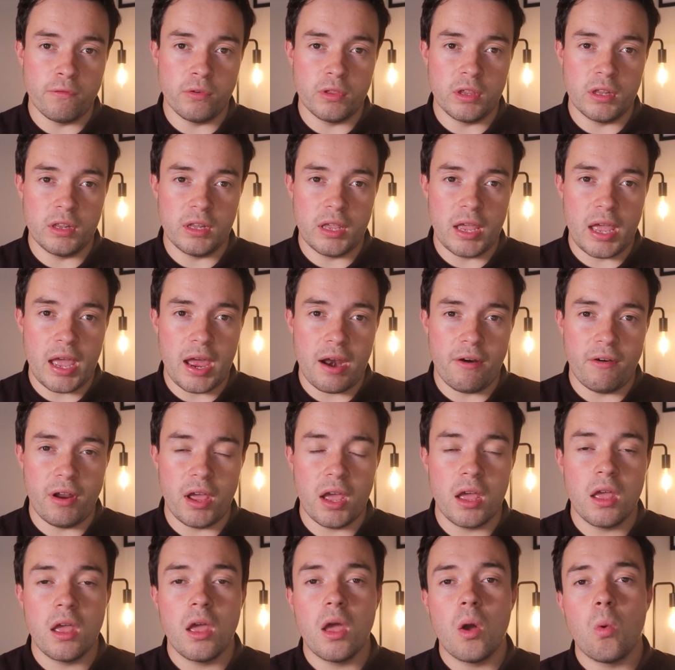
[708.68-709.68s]
within the
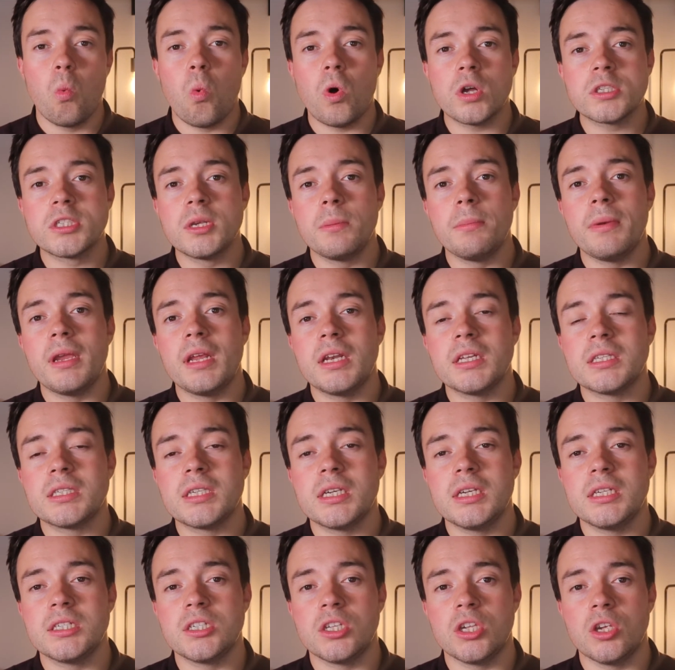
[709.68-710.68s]
area, what
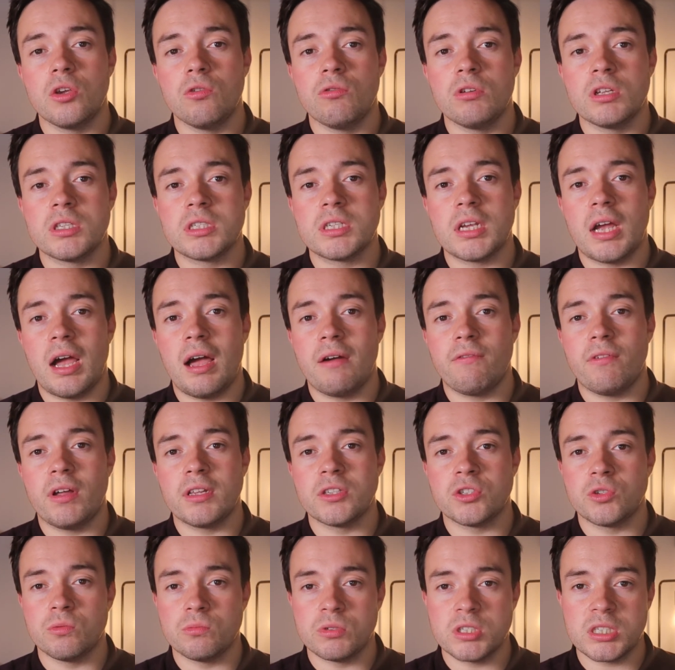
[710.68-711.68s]
amenities the units have,
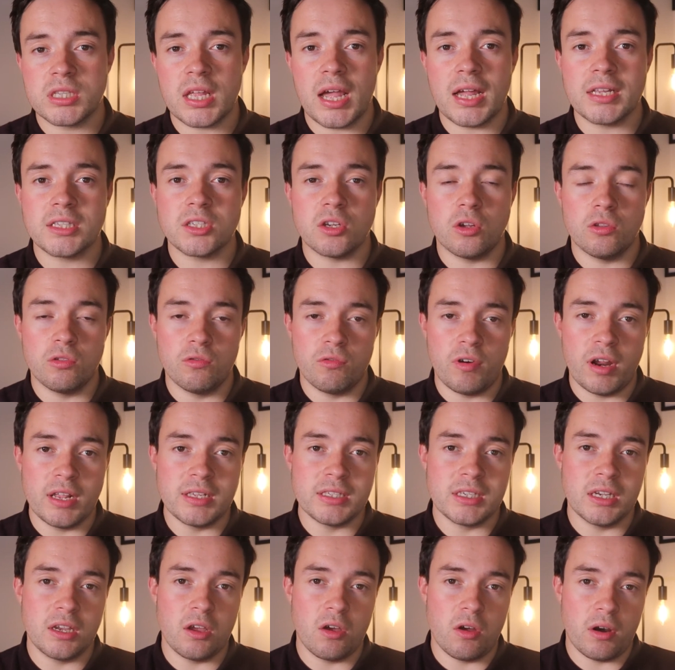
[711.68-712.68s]
and some stats on the
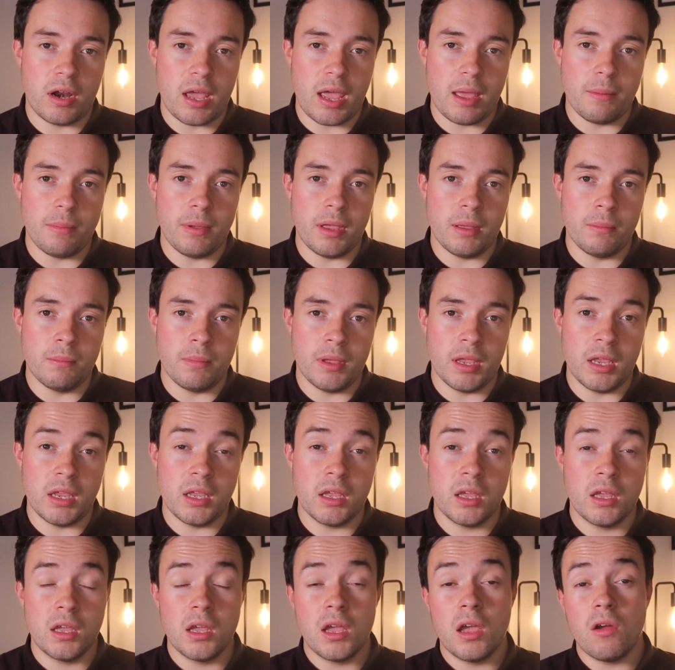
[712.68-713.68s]
rating on Airbnb,
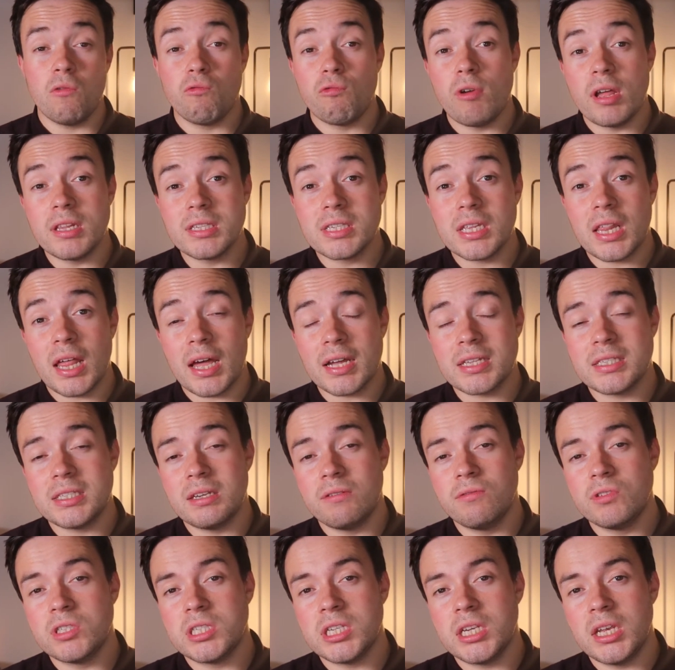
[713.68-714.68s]
rental
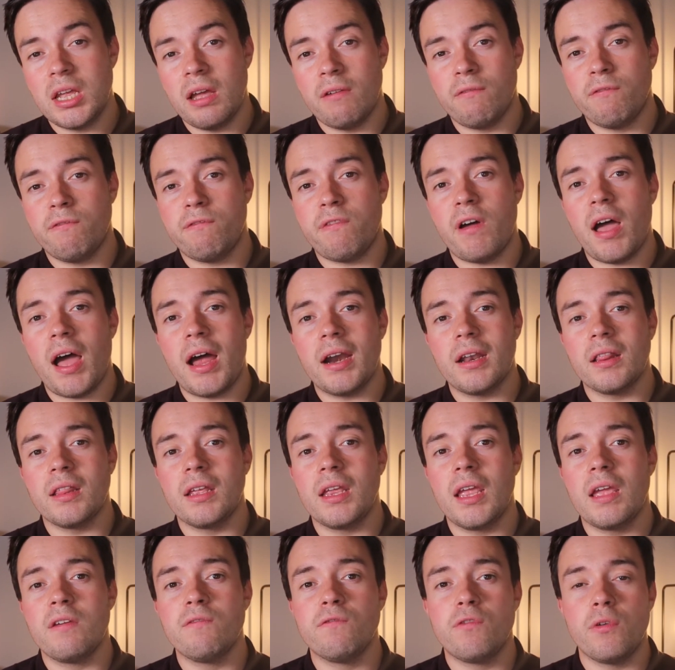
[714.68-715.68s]
activity, and
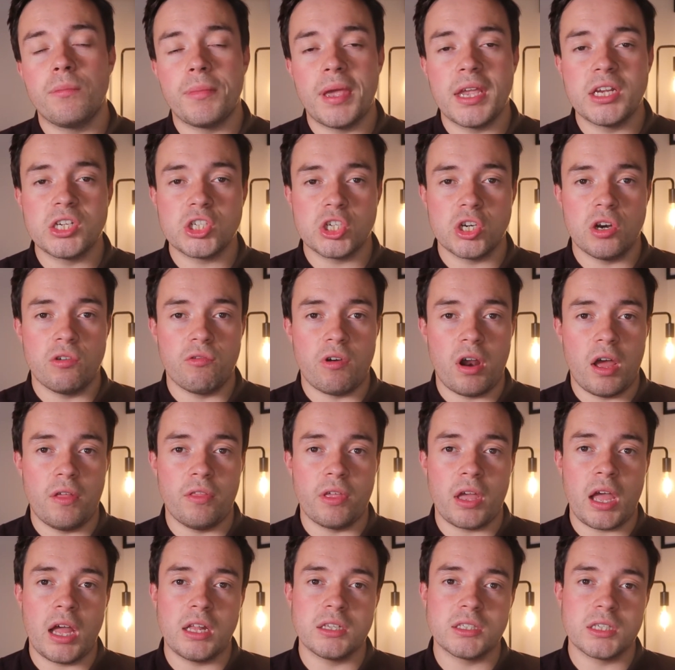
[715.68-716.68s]
finally information around
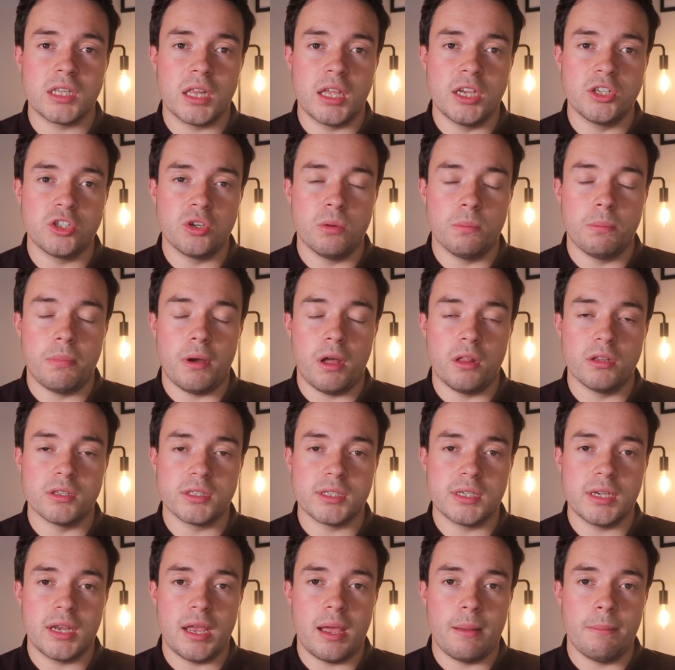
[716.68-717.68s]
the cancellation
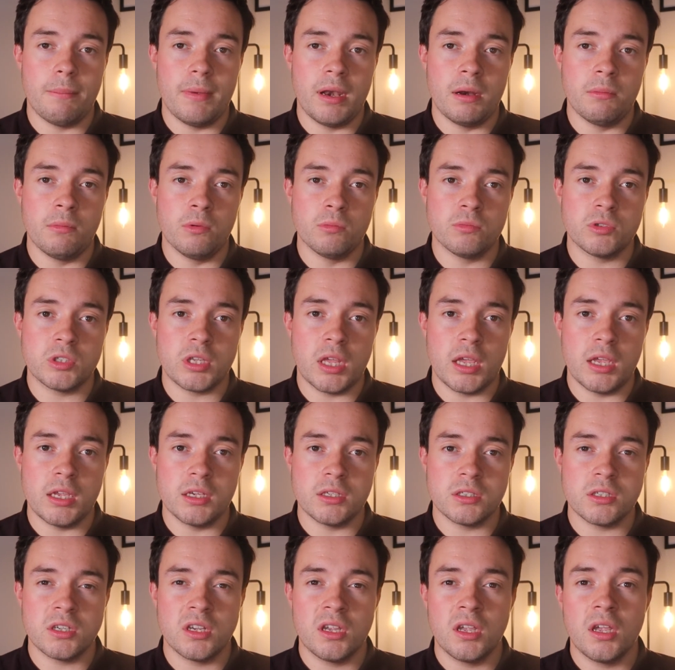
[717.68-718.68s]
policy and minimum
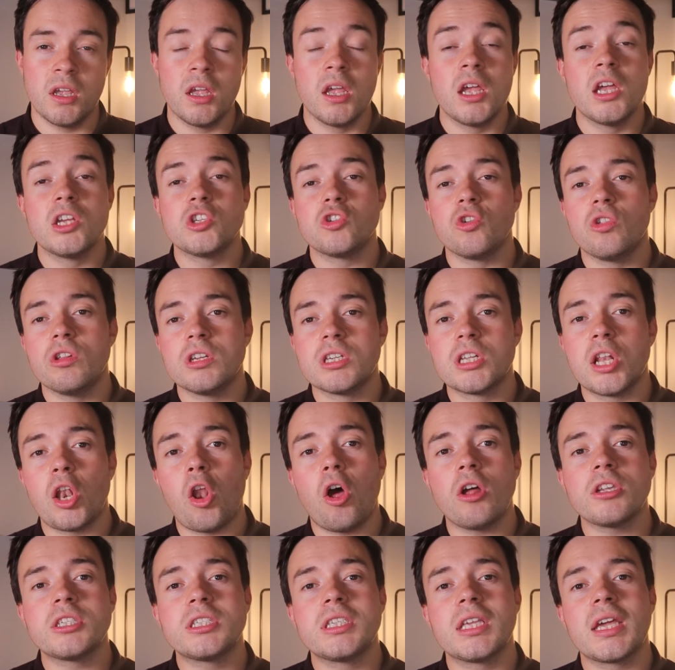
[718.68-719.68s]
stays. So there's
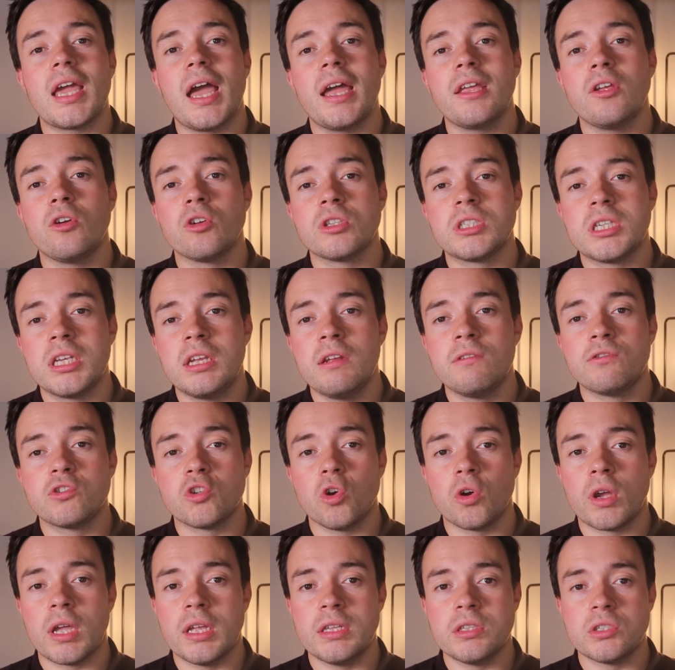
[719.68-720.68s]
lots to get your teeth
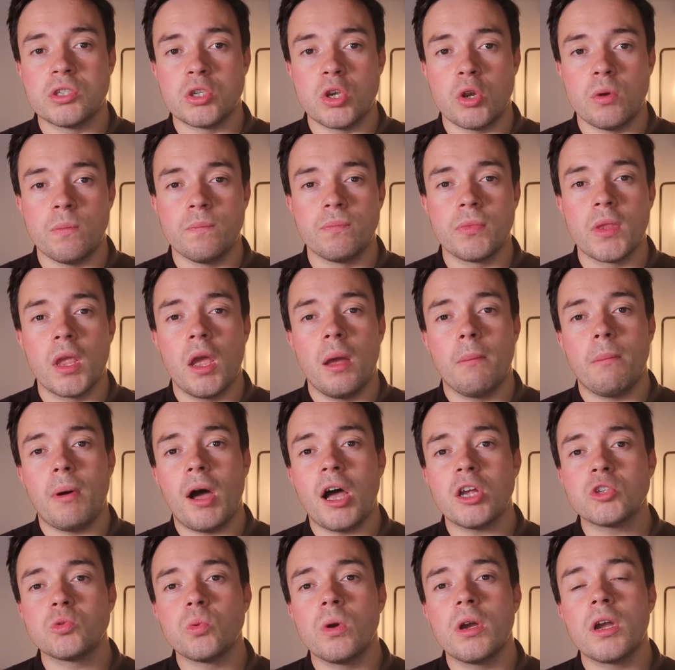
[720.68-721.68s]
stuck into.
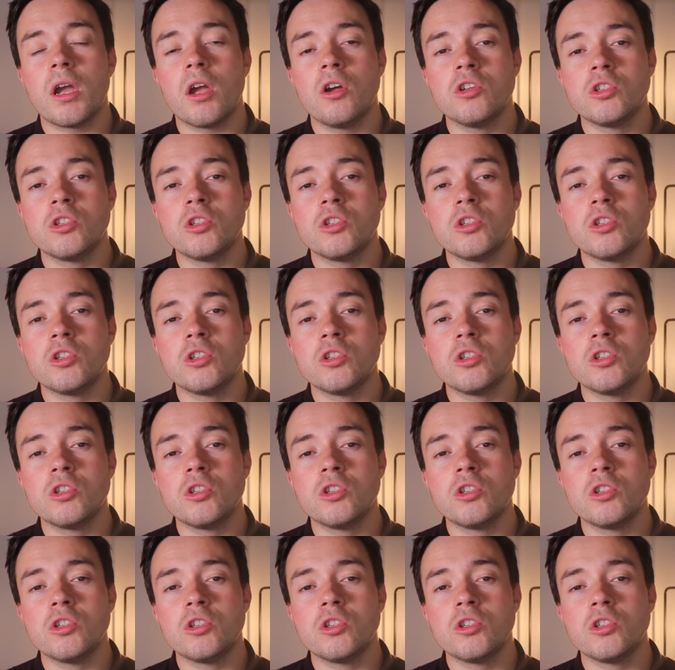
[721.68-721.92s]
But as we're going